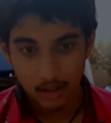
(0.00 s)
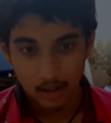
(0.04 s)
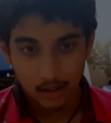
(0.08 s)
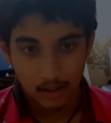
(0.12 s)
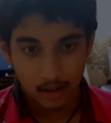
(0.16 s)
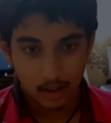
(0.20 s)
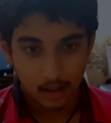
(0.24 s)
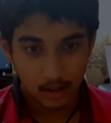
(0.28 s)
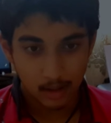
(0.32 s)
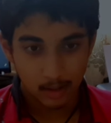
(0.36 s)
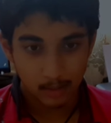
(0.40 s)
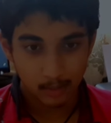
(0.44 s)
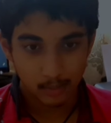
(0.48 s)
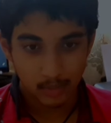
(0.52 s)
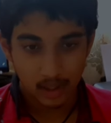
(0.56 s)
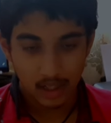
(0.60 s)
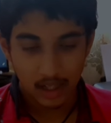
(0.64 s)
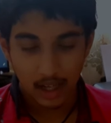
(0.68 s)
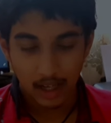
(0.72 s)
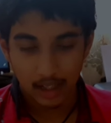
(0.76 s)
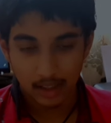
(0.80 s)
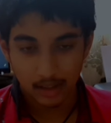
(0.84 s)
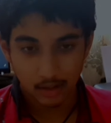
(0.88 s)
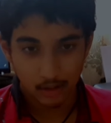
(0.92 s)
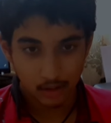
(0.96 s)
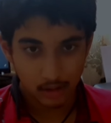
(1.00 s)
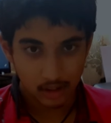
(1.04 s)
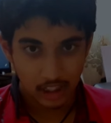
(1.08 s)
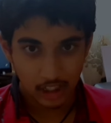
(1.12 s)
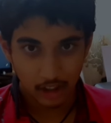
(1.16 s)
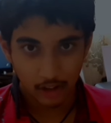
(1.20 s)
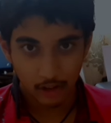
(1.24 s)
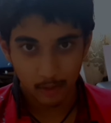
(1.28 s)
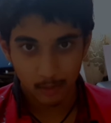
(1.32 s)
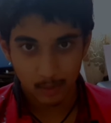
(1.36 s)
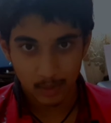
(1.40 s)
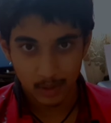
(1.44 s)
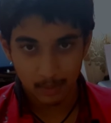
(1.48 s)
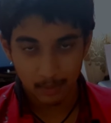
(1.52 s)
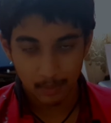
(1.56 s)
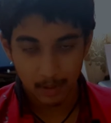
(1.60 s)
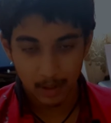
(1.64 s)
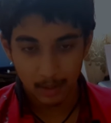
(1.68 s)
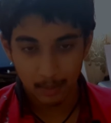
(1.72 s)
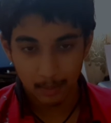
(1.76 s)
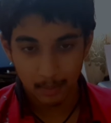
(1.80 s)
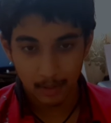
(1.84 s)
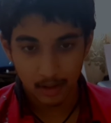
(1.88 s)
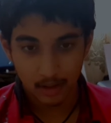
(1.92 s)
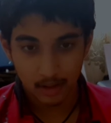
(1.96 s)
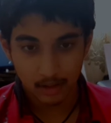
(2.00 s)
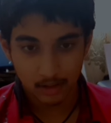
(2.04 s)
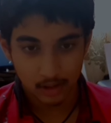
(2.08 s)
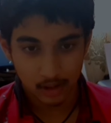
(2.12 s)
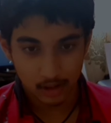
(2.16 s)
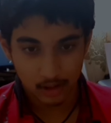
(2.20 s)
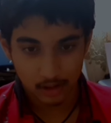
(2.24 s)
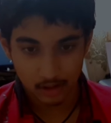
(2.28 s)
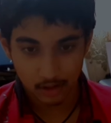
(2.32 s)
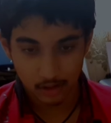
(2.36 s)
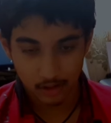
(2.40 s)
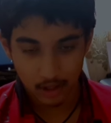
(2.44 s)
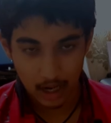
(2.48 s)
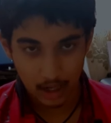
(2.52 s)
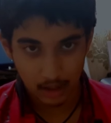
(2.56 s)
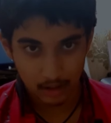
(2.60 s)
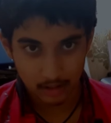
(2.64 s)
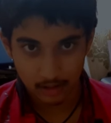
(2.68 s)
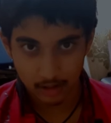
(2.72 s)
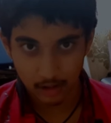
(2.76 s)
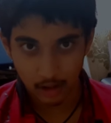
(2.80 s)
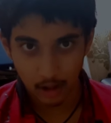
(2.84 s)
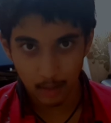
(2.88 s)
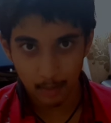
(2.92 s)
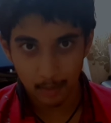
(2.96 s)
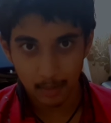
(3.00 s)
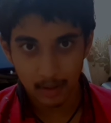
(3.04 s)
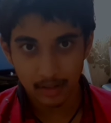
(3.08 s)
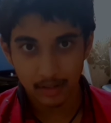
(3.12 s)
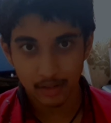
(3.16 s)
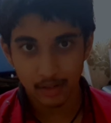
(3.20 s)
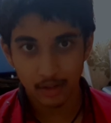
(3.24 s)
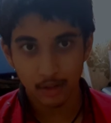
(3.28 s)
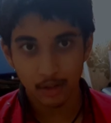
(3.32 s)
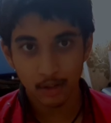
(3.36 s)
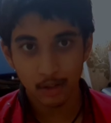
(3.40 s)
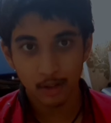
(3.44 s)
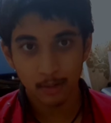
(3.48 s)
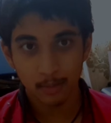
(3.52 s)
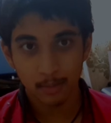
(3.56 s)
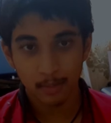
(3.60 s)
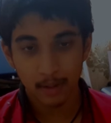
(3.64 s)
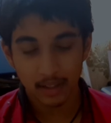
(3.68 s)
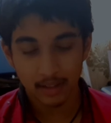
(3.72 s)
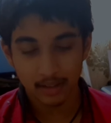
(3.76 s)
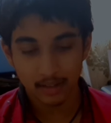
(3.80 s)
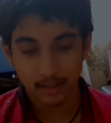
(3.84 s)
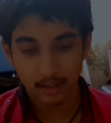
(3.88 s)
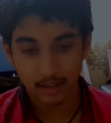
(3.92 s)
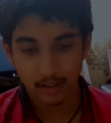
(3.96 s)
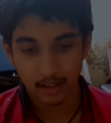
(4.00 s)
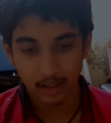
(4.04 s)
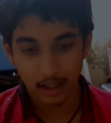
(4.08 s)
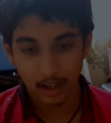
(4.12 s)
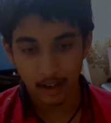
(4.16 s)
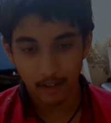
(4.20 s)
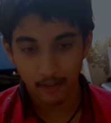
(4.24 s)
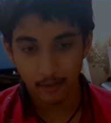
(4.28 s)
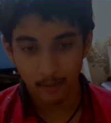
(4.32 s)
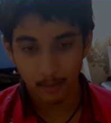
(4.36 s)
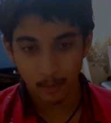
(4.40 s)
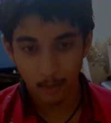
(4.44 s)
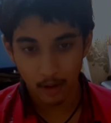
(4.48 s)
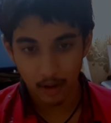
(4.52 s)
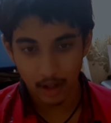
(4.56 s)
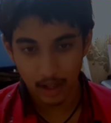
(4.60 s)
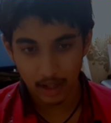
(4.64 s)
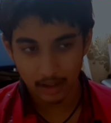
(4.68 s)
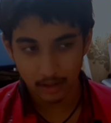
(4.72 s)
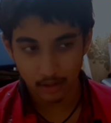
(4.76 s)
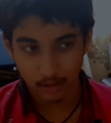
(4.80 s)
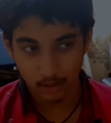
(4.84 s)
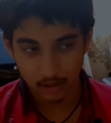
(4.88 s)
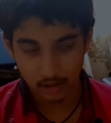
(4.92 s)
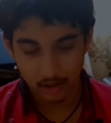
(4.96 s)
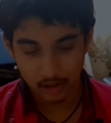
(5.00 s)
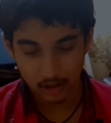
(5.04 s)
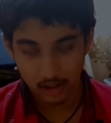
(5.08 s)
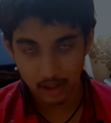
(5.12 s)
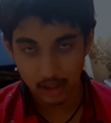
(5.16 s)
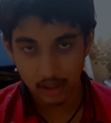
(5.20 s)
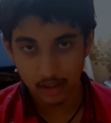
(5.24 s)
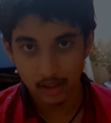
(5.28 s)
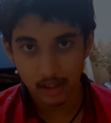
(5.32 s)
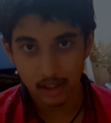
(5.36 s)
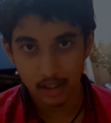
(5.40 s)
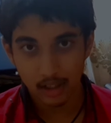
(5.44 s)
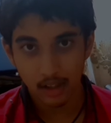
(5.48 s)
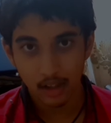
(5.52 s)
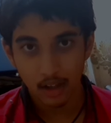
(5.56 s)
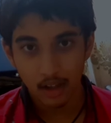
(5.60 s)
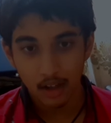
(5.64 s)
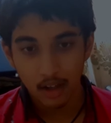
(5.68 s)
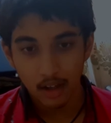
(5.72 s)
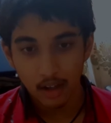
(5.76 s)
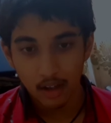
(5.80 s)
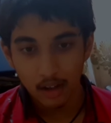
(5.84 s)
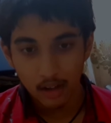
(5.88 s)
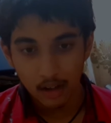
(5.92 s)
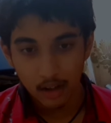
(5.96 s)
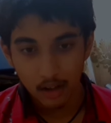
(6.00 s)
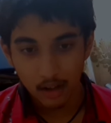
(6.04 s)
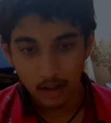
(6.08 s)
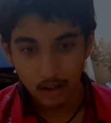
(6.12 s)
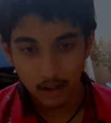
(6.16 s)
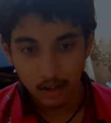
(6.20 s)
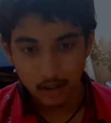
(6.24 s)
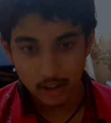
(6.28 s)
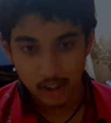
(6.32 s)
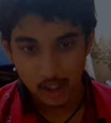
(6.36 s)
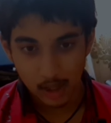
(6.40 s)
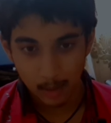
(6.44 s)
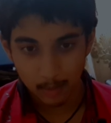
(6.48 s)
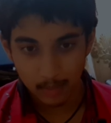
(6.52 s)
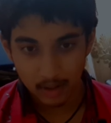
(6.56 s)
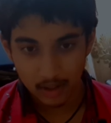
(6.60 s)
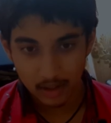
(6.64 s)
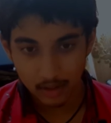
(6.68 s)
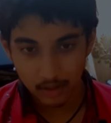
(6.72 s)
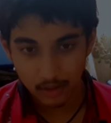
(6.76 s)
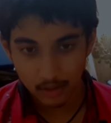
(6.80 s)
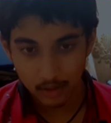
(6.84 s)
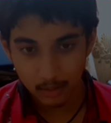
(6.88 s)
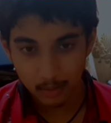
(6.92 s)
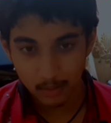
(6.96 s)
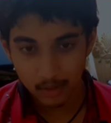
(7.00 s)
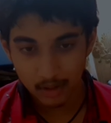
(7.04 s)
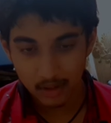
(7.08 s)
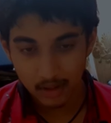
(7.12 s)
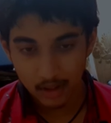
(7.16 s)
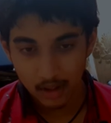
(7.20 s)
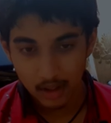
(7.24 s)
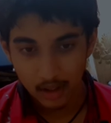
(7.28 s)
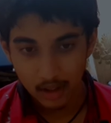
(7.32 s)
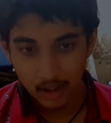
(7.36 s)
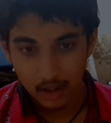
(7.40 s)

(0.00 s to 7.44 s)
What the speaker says: it has those government people just trying to stop it. So it's basically kind of more like those cheesy Japanese films.